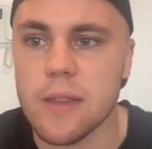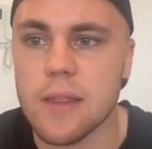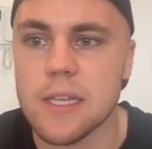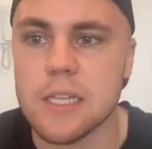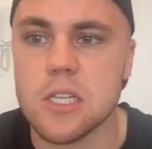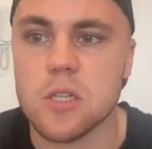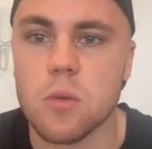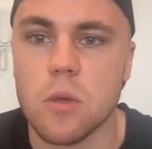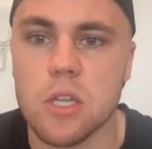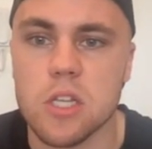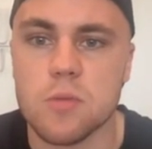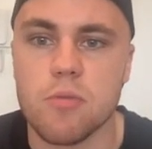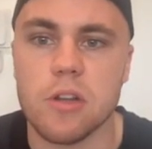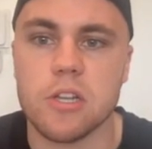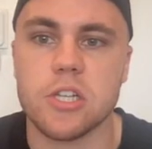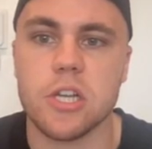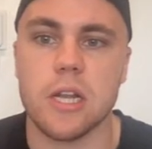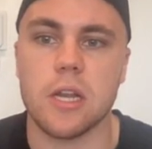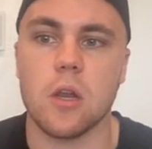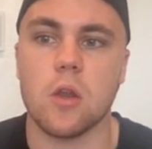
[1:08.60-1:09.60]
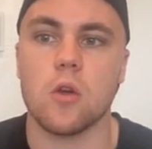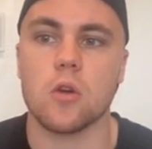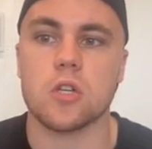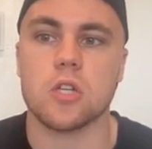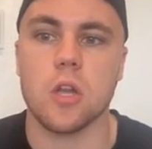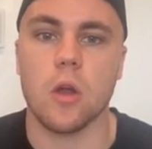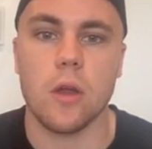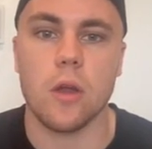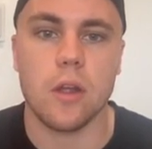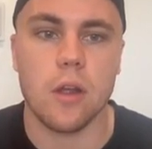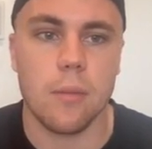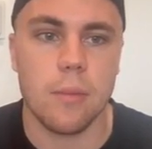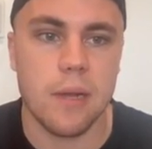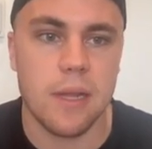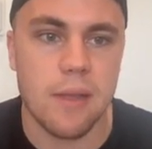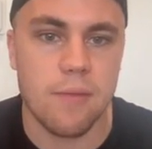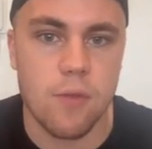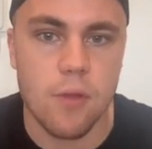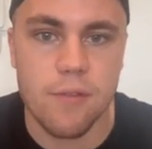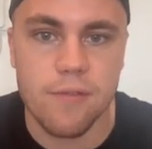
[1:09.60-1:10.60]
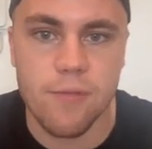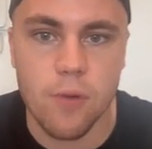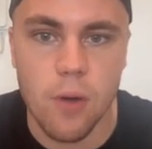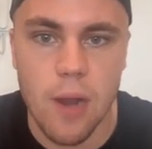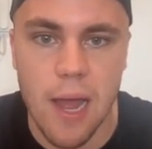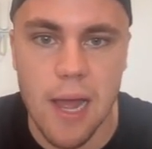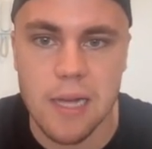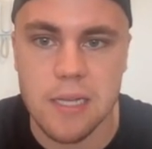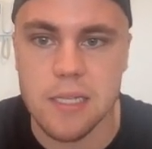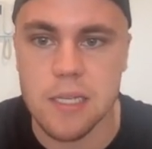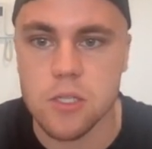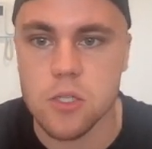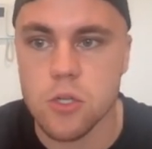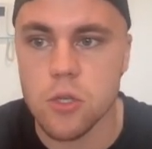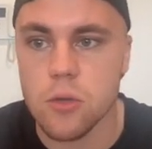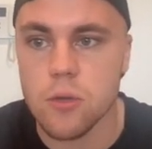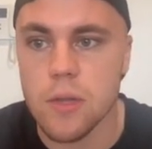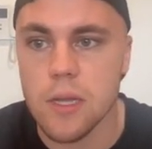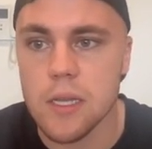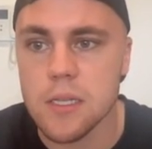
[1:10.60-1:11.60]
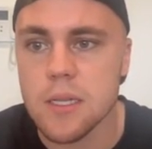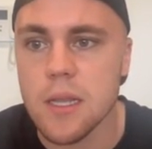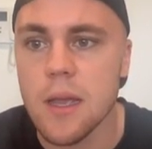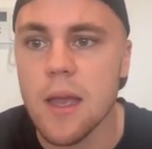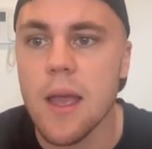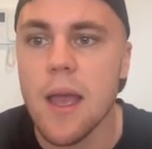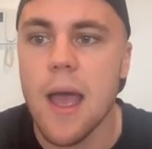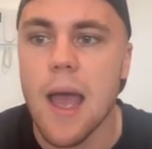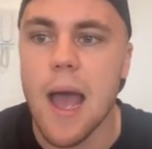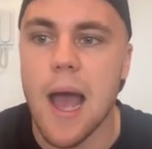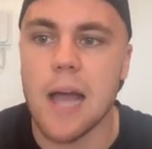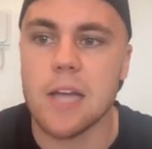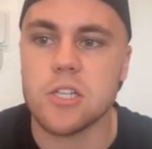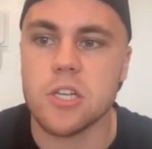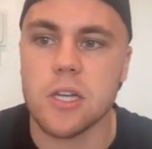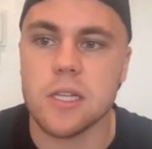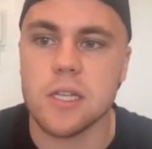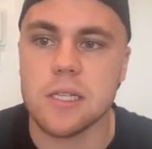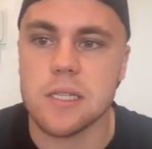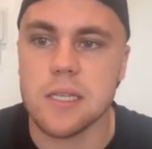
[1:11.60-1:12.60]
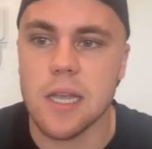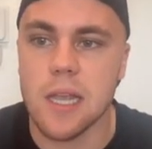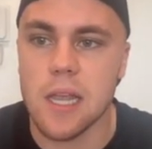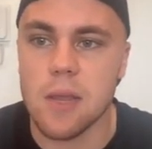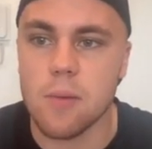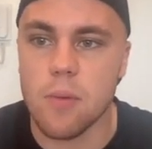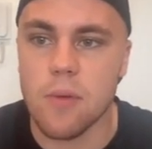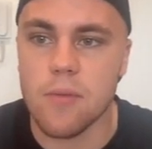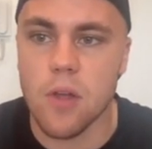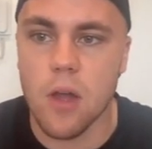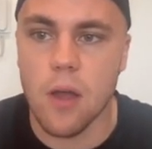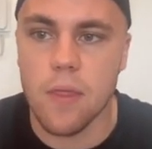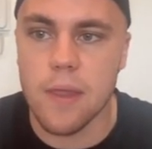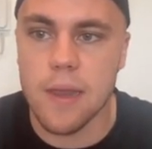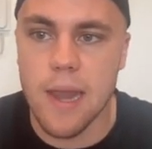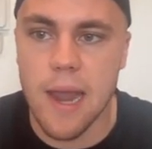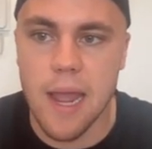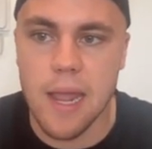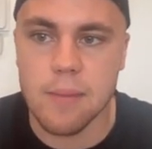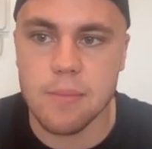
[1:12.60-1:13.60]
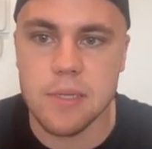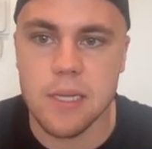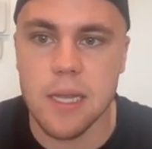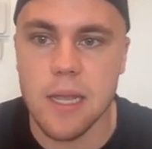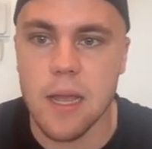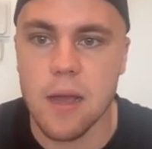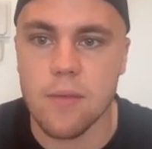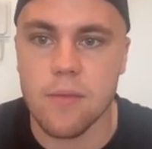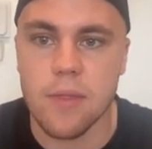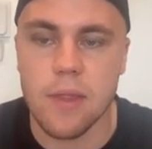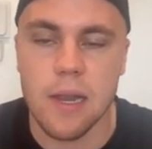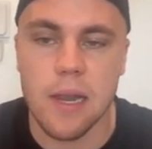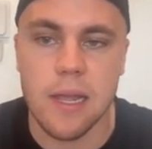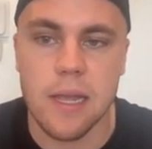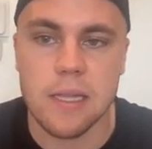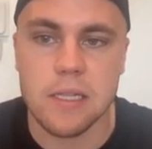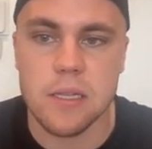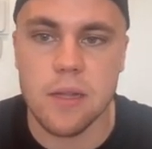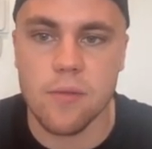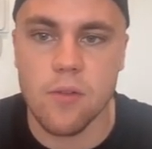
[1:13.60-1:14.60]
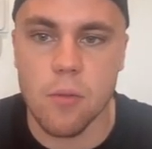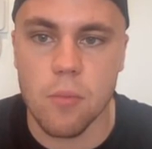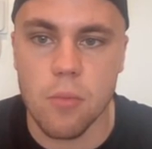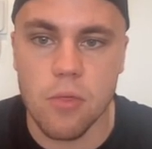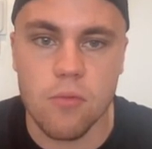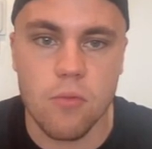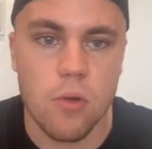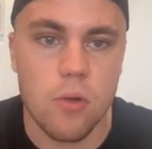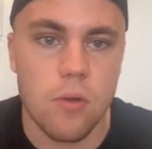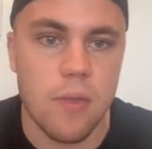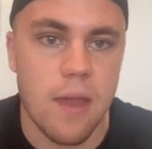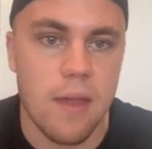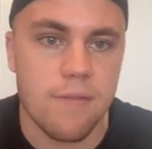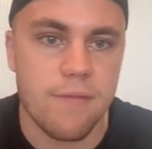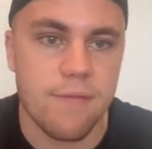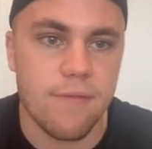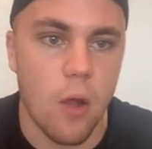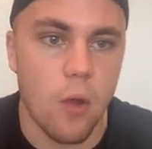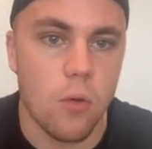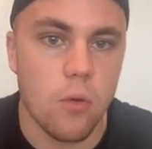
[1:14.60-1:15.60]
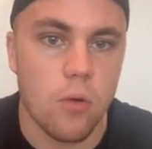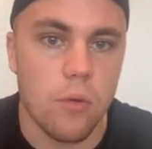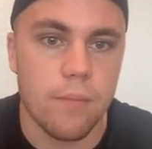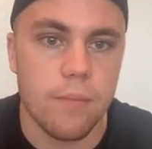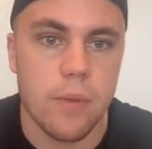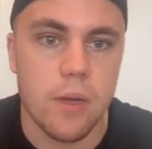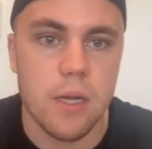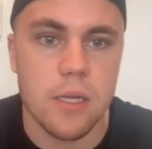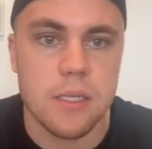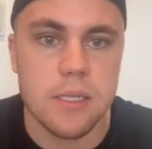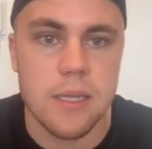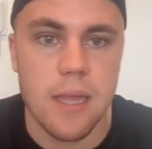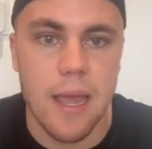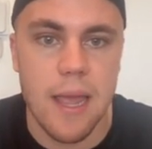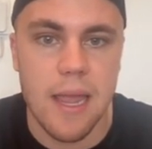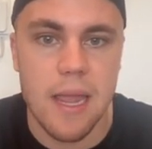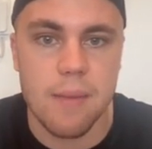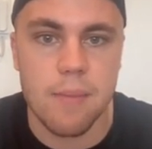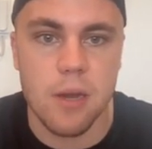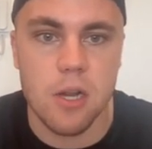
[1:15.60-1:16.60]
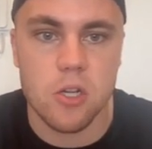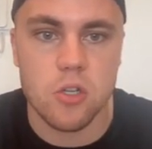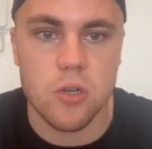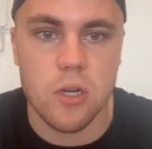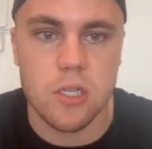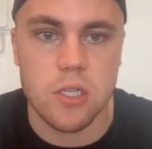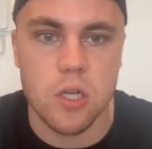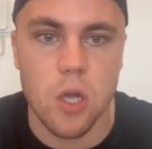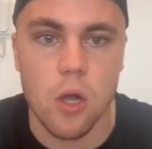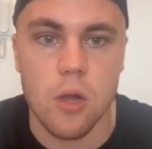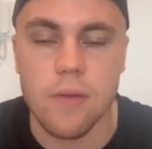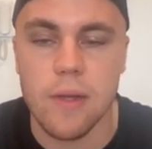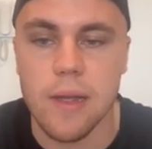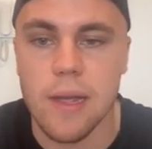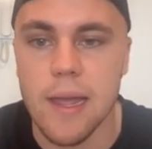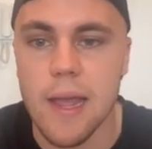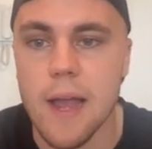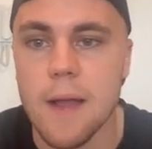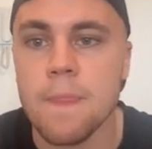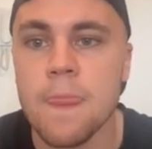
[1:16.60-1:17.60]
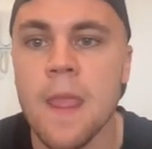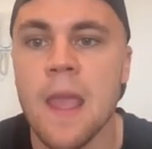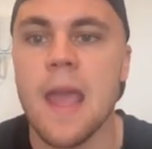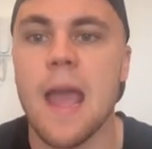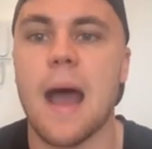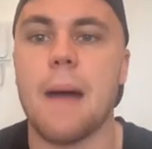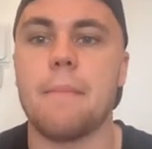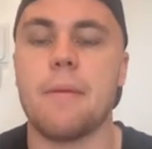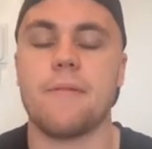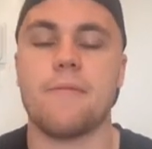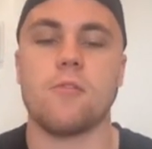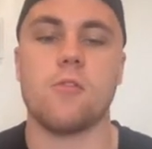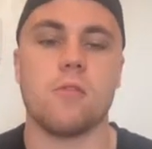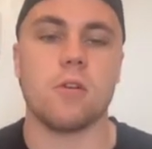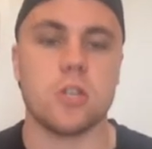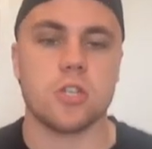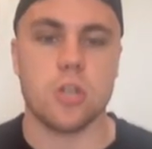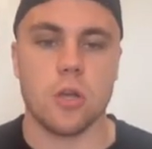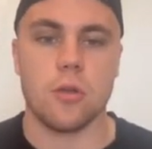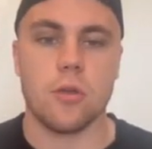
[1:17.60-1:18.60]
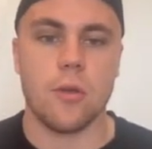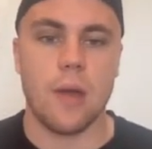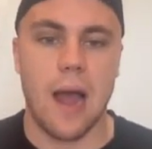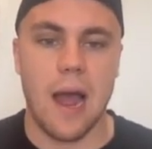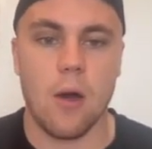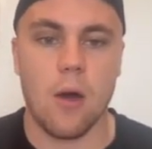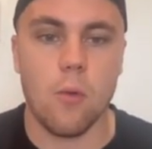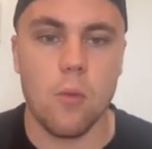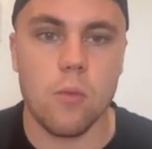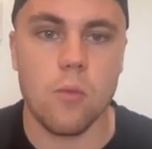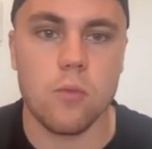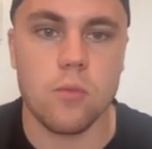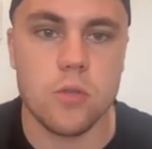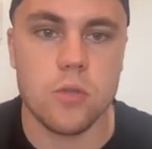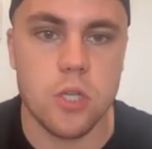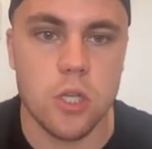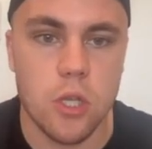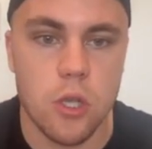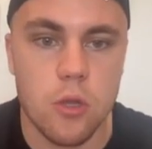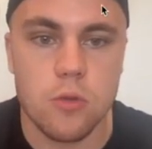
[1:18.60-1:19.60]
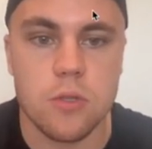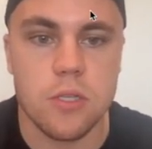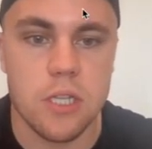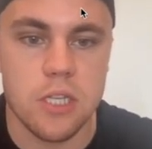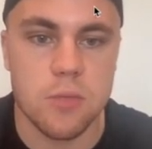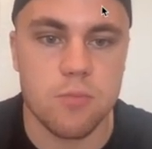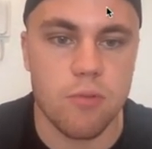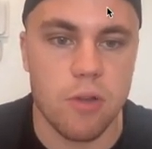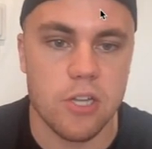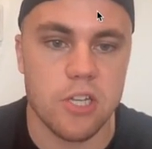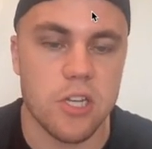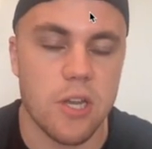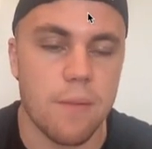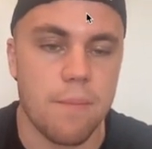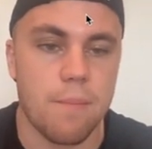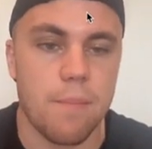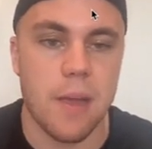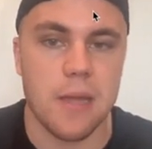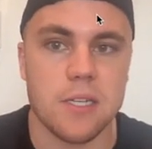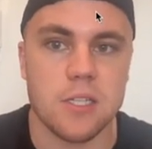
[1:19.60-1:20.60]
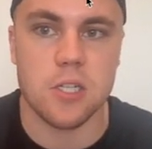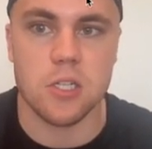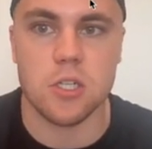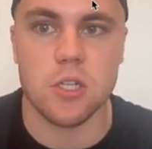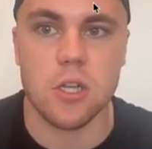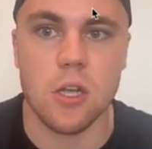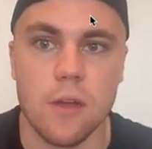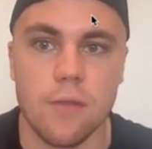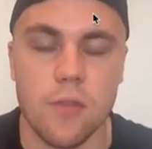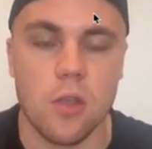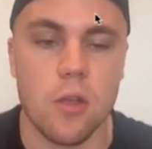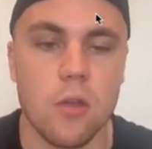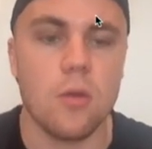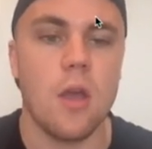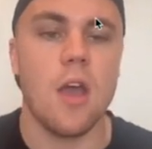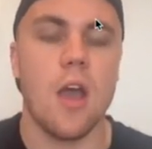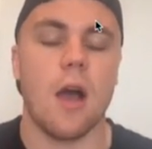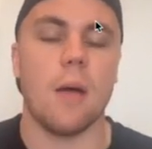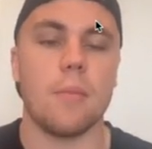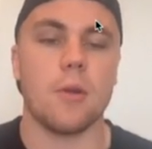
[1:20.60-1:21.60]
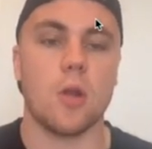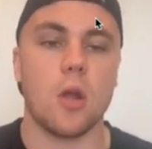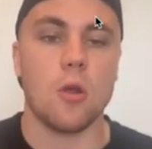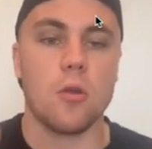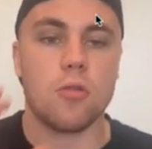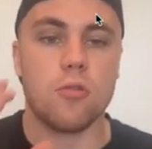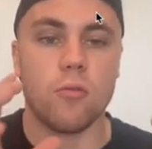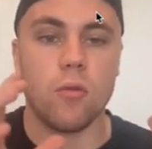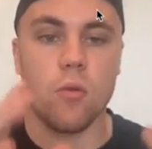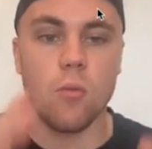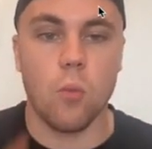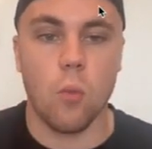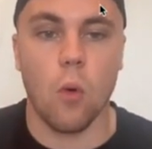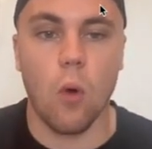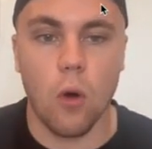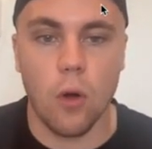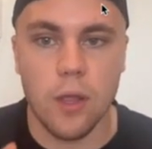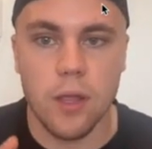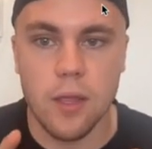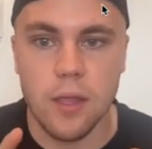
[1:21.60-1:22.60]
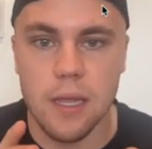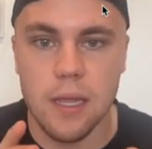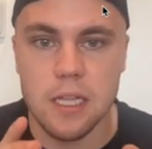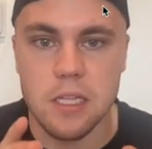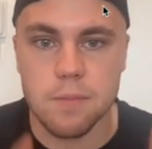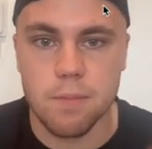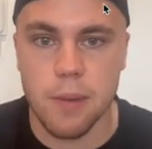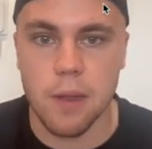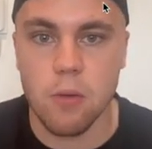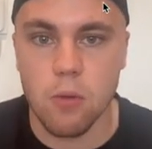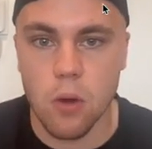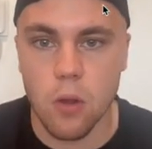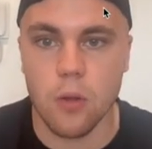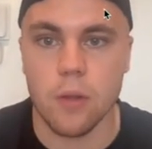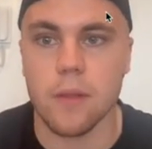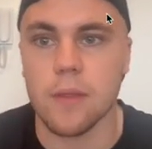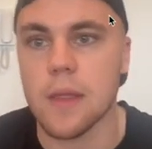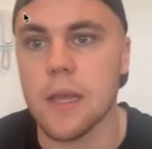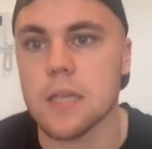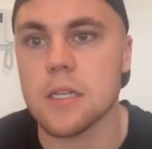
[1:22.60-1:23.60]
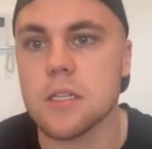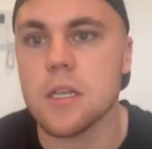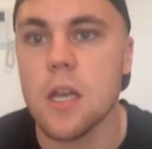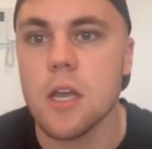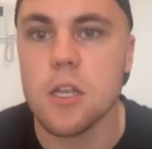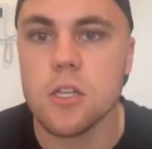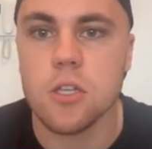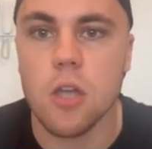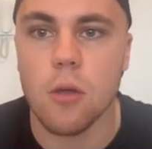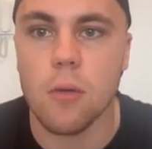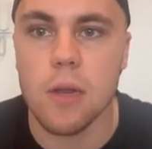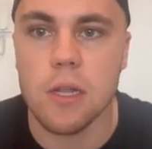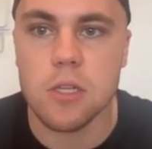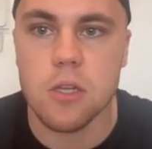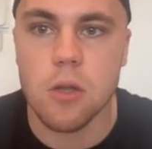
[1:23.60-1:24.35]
This is what the spreadsheet looks like. I'm going to give you full access to this. As you can see, we've got the names here of the leads that have come through, their phone numbers, their email address over here. And before I show you how to use this spreadsheet best to serve you, I'm going to go through why it's built like this. So let's